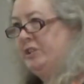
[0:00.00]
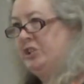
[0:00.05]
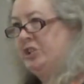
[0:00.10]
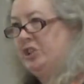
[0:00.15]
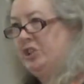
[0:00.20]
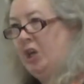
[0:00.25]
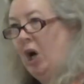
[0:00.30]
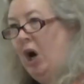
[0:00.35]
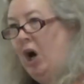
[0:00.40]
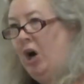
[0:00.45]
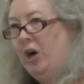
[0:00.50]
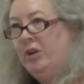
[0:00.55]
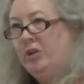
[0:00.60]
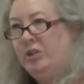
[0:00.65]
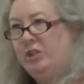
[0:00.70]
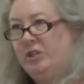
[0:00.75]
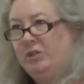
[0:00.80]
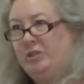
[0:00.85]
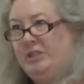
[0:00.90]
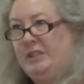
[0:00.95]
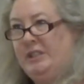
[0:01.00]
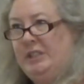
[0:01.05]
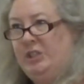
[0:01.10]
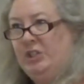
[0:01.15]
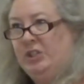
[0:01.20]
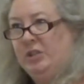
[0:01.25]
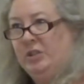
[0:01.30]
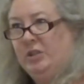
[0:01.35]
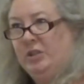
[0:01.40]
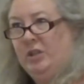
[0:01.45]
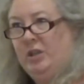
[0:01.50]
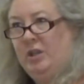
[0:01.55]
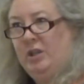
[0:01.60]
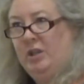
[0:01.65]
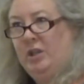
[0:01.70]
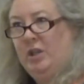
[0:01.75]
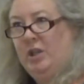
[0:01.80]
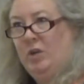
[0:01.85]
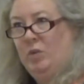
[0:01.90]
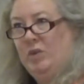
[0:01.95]
tradition, to honor your teacher
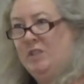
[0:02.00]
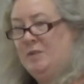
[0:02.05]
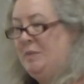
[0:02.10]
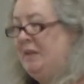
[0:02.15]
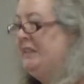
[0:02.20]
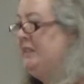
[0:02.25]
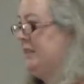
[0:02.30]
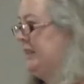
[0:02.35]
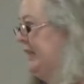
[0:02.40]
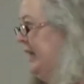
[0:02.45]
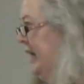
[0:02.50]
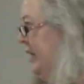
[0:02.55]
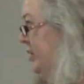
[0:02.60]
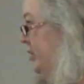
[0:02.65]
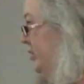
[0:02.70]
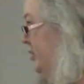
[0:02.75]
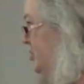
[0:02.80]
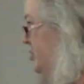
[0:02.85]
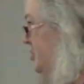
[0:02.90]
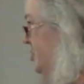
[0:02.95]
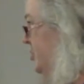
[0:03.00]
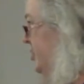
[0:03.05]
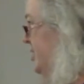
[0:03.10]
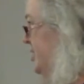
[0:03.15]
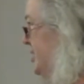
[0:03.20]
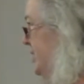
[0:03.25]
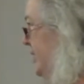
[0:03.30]
was basically how you, to a certain